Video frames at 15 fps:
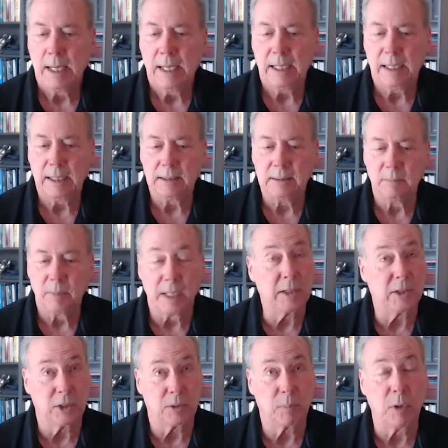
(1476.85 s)
uh, but
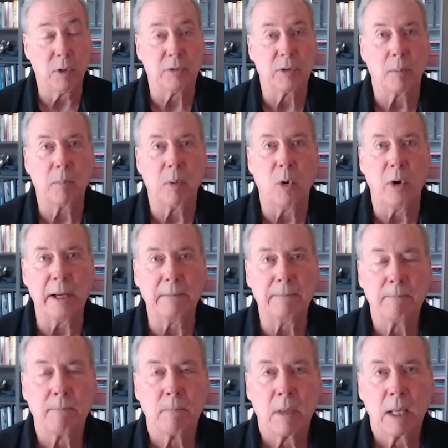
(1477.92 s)
it just proves the point
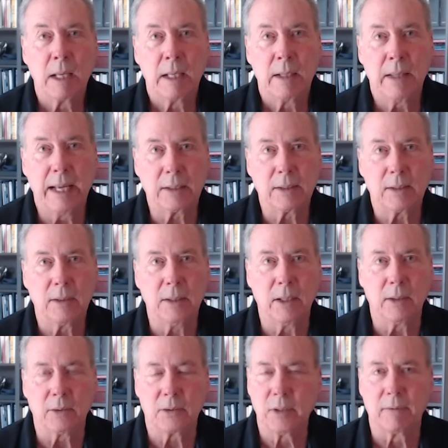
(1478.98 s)
that, you
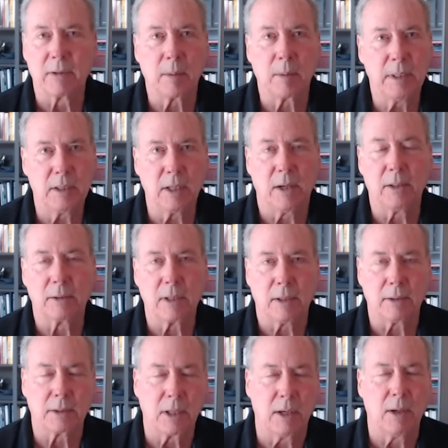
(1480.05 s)
know, silver can be dull,
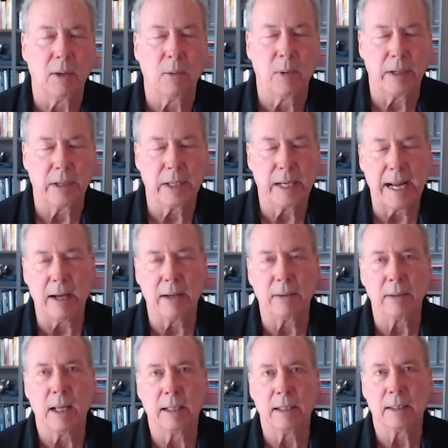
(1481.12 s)
dull, dull. Wear you out,
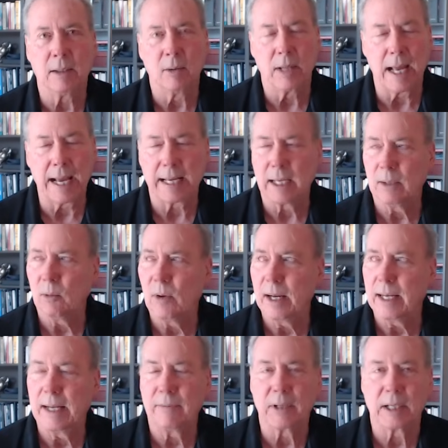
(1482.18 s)
and I don't like it. Why
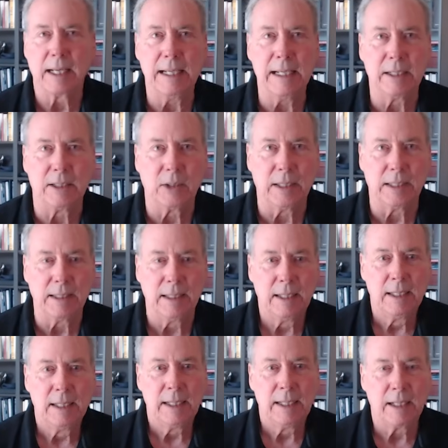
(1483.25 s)
they ever get into it?
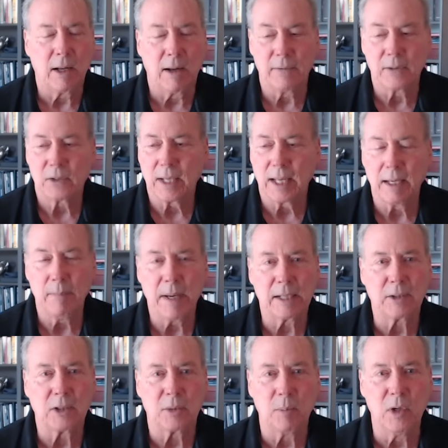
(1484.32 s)
And all of a sudden it
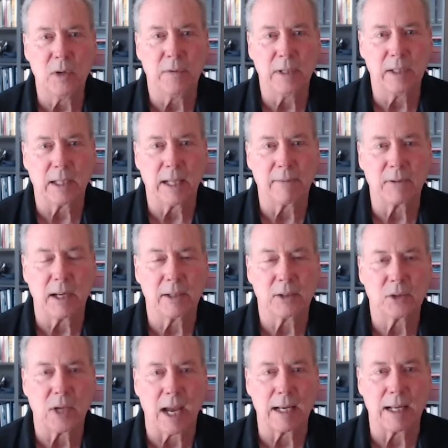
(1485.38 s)
makes this move, and you're left on the
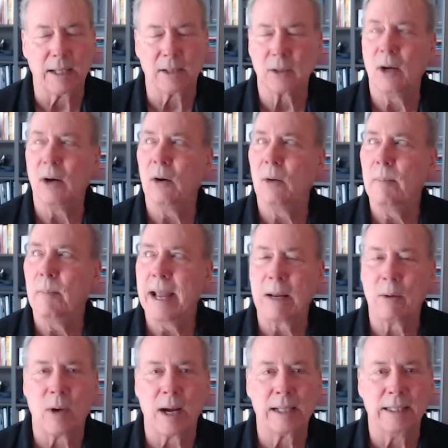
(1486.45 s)
sidelines. Oh, man,
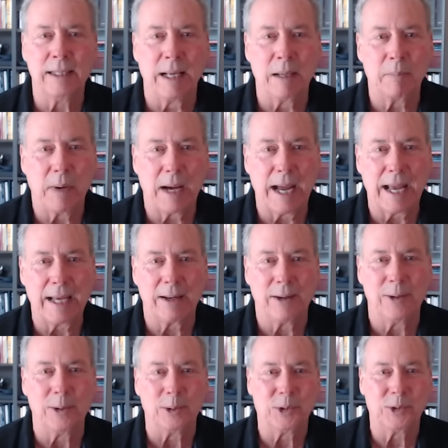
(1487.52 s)
why didn't I buy it?
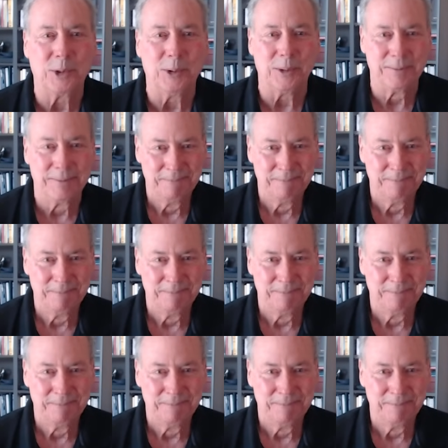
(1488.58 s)
Oh, shoot.